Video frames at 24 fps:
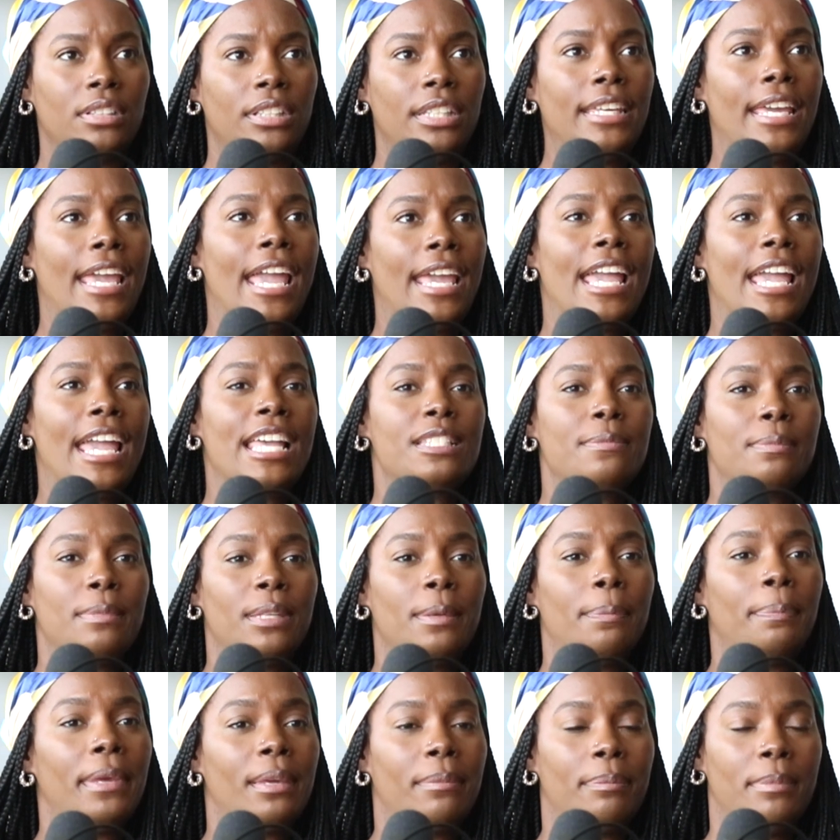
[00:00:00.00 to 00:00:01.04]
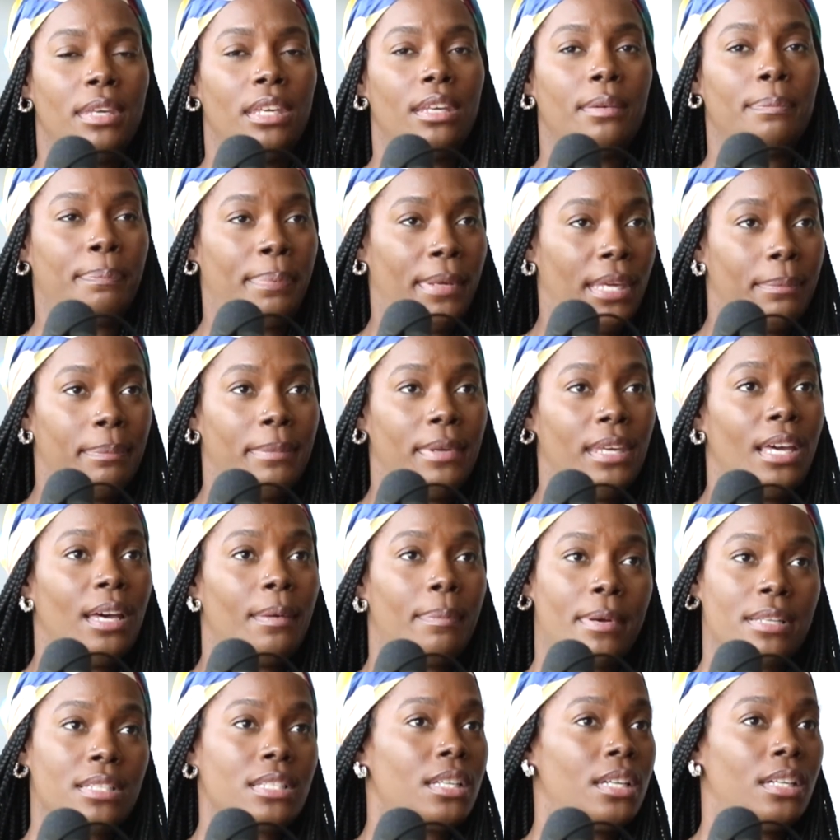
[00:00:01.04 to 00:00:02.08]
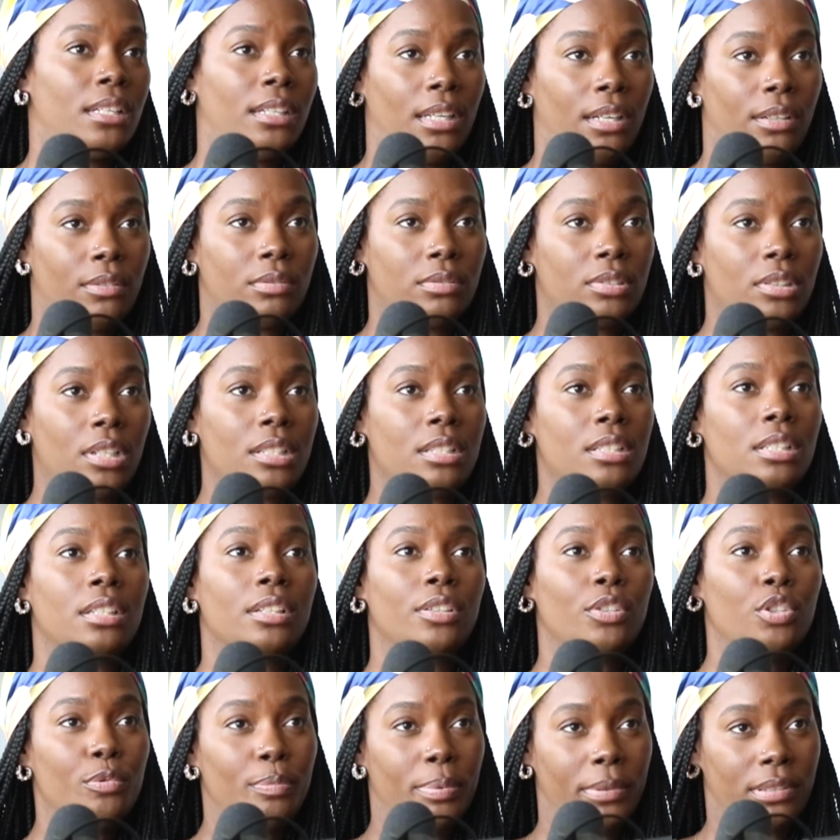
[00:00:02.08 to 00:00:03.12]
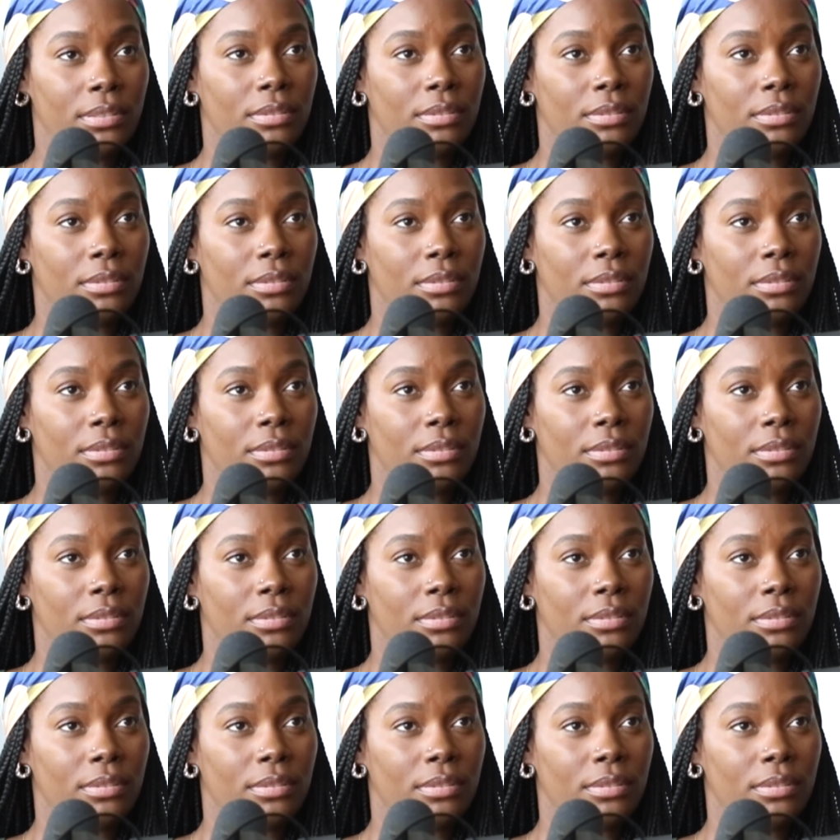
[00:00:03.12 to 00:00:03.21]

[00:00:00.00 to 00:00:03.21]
He asked me to pick me up. I said no, so I took an Uber.